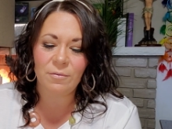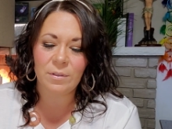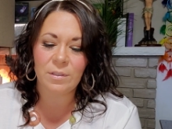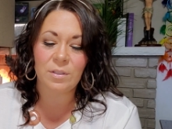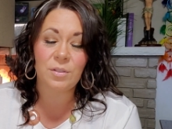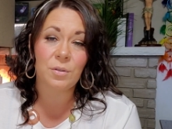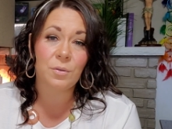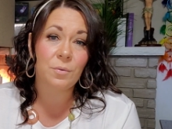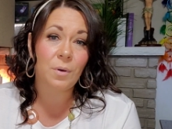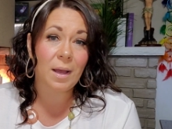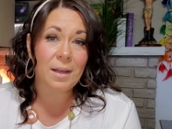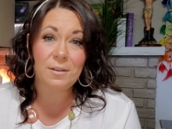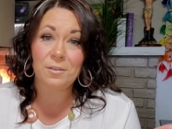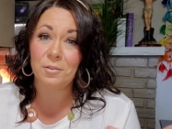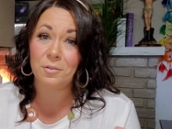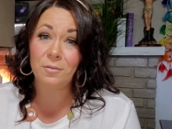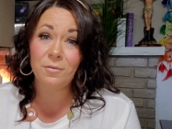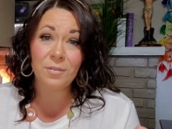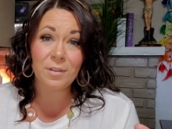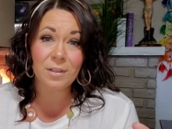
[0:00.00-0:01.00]
And so I
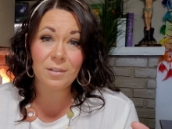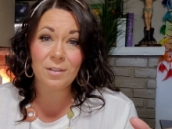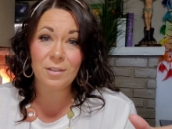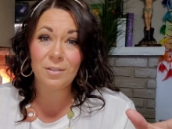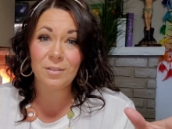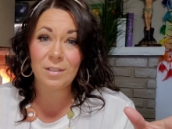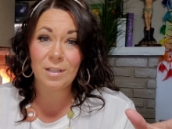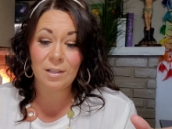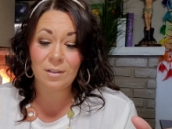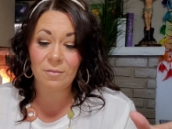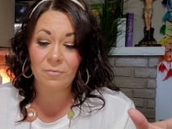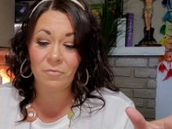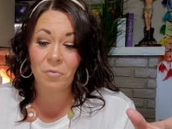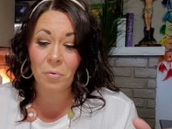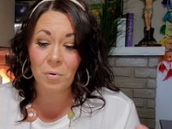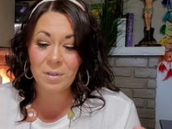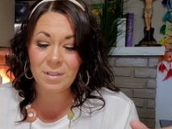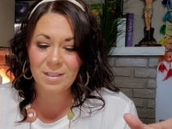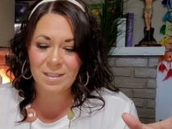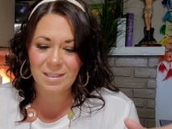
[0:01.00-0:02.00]
do feel there's hidden
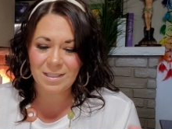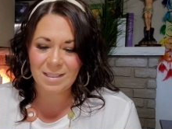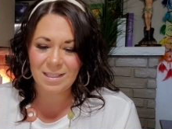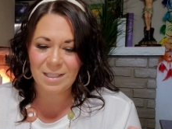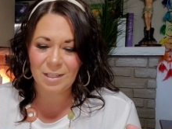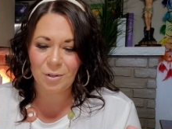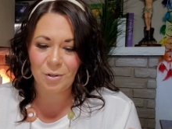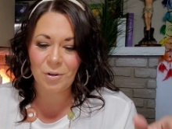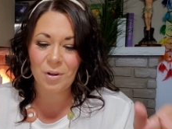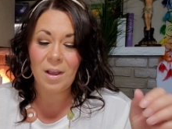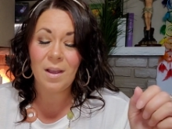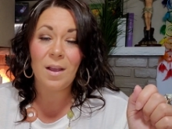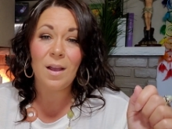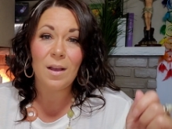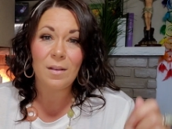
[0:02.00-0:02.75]
forces here